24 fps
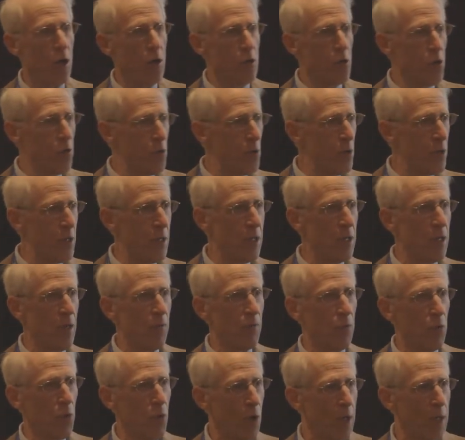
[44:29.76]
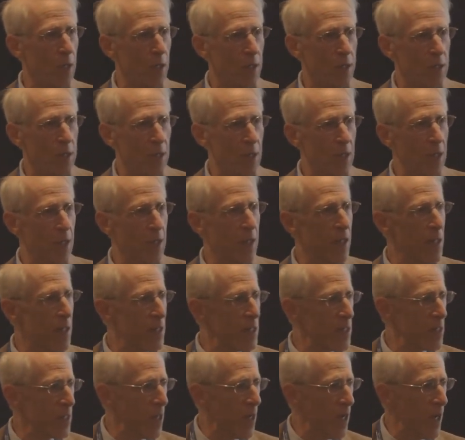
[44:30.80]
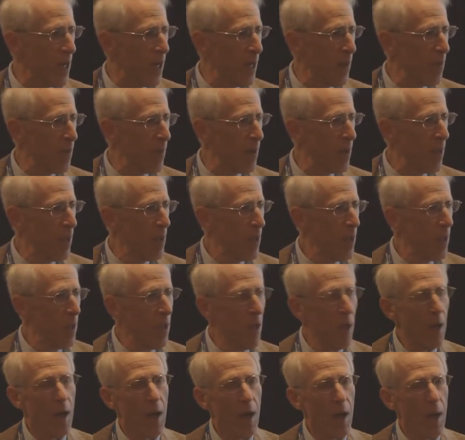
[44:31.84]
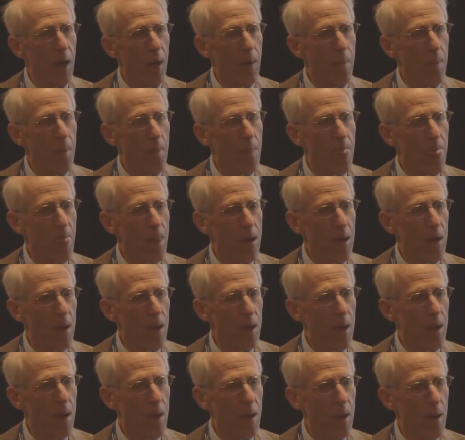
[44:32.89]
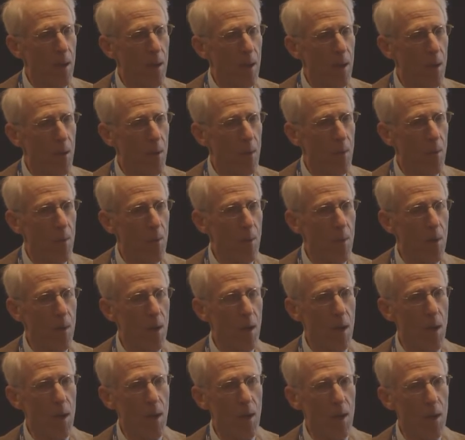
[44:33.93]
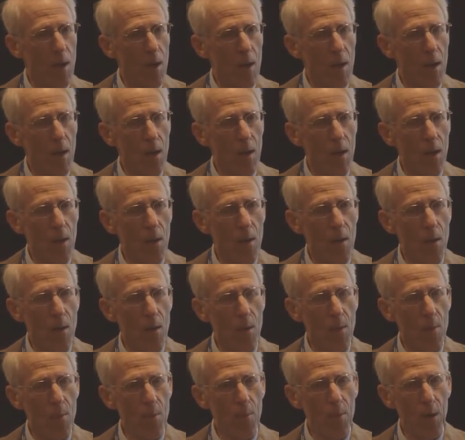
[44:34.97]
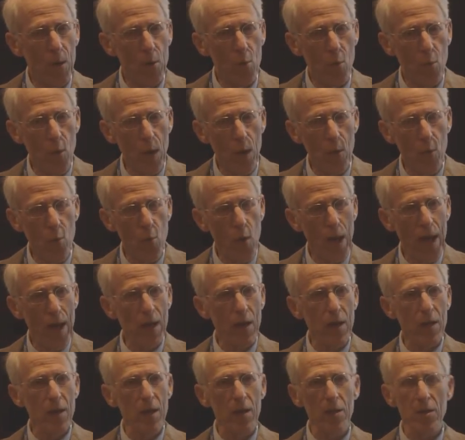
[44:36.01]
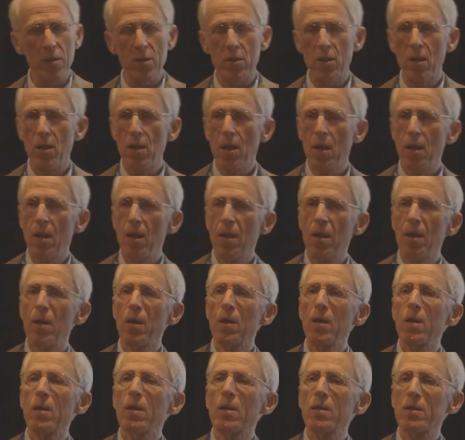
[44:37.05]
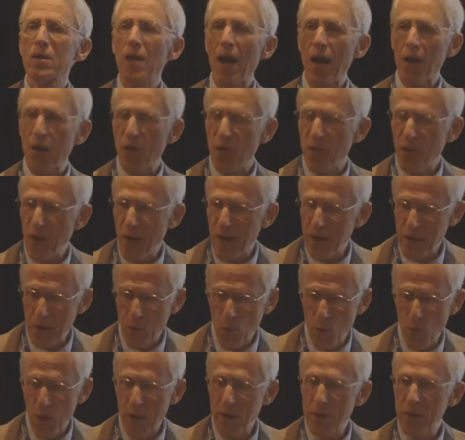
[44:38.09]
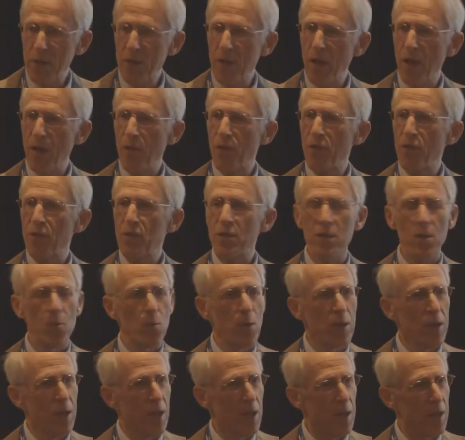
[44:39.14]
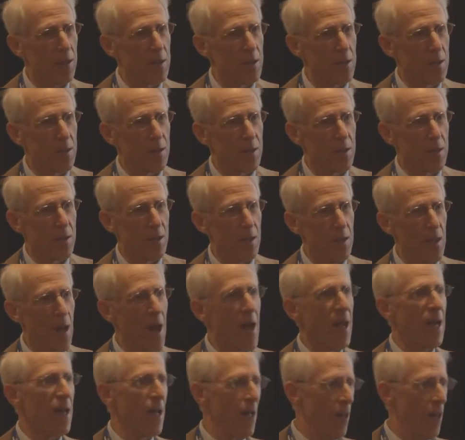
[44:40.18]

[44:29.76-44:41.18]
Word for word: a duty of loyalty at this time? But when does sacrificing oneself for someone else not a